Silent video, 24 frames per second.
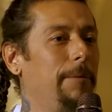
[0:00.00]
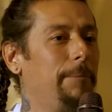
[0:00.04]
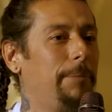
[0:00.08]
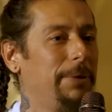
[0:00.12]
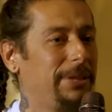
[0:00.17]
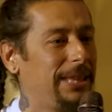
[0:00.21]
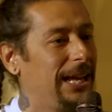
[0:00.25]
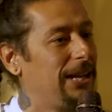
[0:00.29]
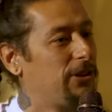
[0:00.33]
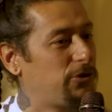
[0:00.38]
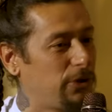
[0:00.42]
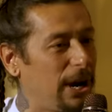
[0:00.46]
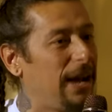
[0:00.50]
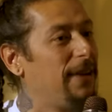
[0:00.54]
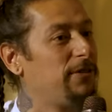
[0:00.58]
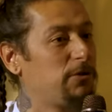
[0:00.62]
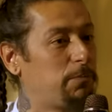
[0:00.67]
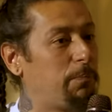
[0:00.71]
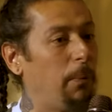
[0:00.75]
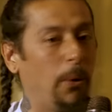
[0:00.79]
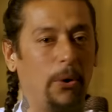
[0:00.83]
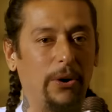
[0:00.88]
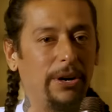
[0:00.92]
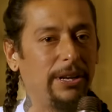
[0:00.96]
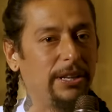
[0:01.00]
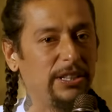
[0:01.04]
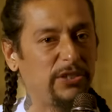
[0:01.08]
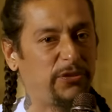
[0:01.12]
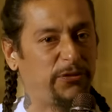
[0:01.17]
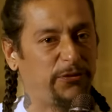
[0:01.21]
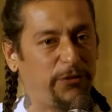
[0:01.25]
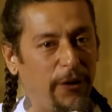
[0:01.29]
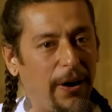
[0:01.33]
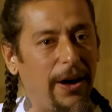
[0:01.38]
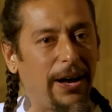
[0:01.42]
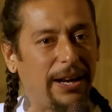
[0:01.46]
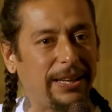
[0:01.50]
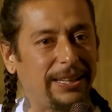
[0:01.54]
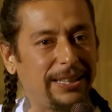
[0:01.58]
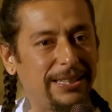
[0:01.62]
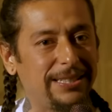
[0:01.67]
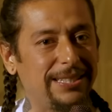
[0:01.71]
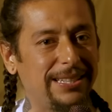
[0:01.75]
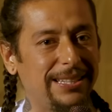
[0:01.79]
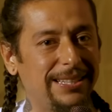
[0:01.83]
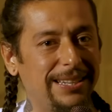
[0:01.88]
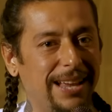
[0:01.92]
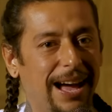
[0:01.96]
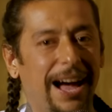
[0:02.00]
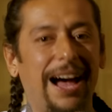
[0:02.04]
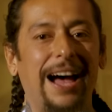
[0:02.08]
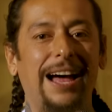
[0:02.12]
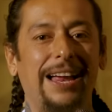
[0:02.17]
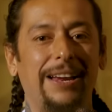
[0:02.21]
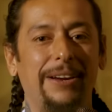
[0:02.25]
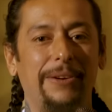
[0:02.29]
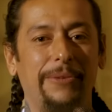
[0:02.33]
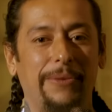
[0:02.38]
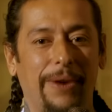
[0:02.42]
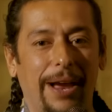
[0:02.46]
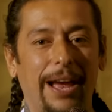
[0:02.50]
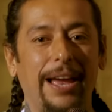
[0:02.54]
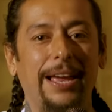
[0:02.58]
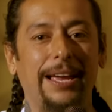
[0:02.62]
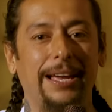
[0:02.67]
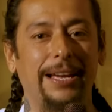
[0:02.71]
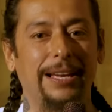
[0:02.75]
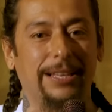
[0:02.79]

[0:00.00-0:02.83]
But that drive's boring as fuck, is it not? Right?